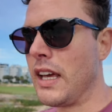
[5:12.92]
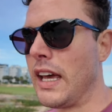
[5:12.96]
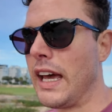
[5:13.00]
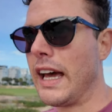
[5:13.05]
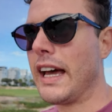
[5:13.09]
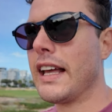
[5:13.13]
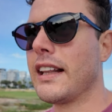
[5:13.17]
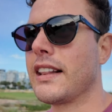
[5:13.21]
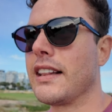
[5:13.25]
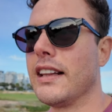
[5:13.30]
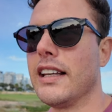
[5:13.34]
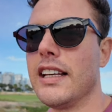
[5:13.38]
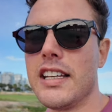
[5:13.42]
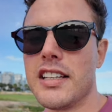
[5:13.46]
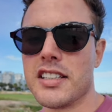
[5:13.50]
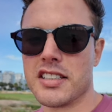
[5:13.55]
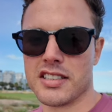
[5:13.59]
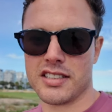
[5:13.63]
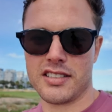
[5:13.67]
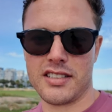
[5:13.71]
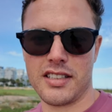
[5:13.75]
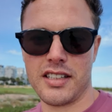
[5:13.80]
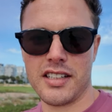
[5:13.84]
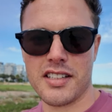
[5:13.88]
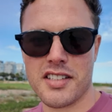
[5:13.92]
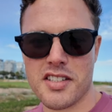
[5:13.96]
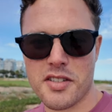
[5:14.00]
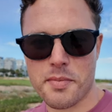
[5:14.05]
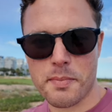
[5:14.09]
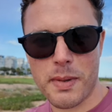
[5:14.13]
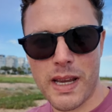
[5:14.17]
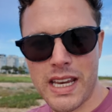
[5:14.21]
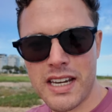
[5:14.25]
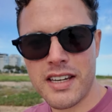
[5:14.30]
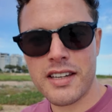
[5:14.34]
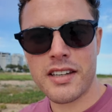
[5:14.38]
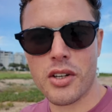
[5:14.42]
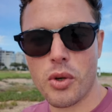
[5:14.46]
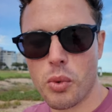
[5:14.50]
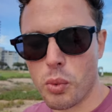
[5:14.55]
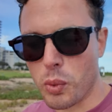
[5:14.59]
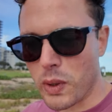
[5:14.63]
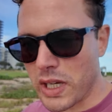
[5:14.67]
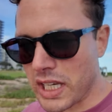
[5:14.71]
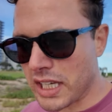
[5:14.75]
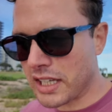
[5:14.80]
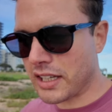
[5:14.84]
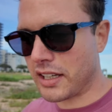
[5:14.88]
at least spend a
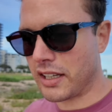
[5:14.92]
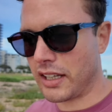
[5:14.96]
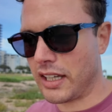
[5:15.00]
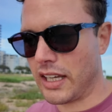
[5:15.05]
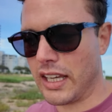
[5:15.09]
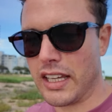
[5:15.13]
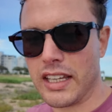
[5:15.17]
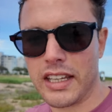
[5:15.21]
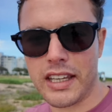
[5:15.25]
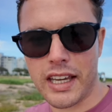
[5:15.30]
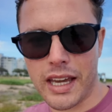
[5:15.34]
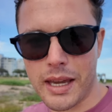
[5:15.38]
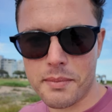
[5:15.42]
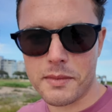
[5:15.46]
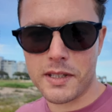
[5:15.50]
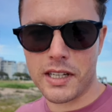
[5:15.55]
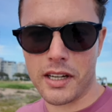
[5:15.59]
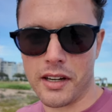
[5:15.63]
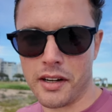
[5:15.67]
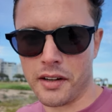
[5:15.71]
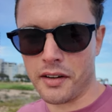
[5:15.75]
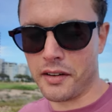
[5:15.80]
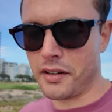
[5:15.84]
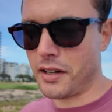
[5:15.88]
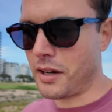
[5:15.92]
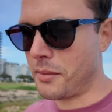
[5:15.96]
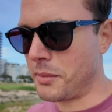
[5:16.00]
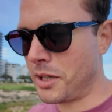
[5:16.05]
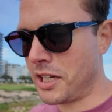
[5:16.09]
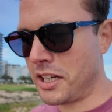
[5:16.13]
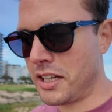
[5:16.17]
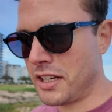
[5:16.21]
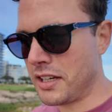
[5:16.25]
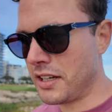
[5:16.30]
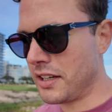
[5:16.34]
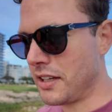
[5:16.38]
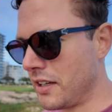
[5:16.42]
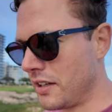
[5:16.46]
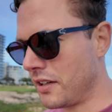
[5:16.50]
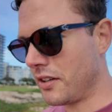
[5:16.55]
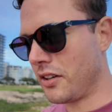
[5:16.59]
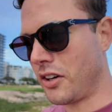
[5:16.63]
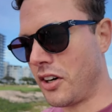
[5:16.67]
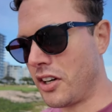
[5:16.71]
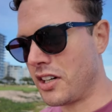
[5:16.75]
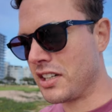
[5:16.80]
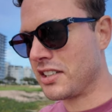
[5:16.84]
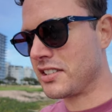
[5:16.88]
week in Cape Town. I mean,
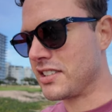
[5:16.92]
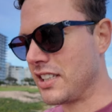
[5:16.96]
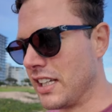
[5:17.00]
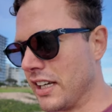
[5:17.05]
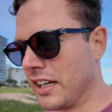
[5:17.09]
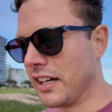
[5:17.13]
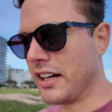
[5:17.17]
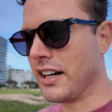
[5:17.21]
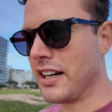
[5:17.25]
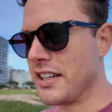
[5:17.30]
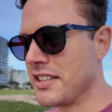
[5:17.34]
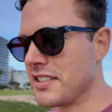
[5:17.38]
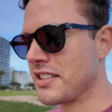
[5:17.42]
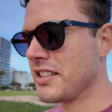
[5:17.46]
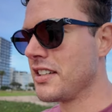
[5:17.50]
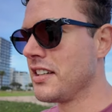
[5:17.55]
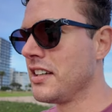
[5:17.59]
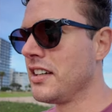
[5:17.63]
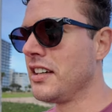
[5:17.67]
honestly, guys,